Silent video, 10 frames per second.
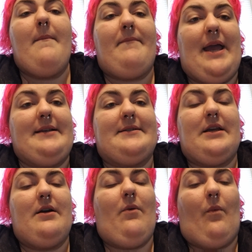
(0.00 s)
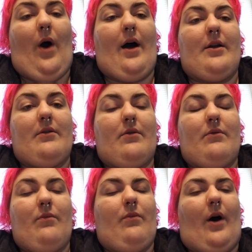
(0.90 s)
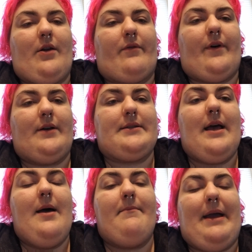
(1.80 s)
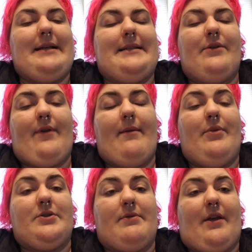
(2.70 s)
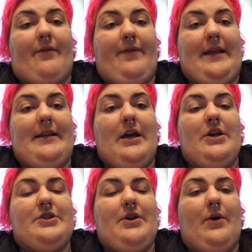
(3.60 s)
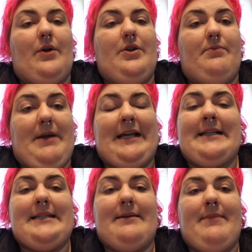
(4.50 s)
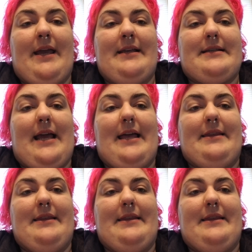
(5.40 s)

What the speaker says: Painting waterfalls. Painting rainbows with our feet. So you pick a teammate and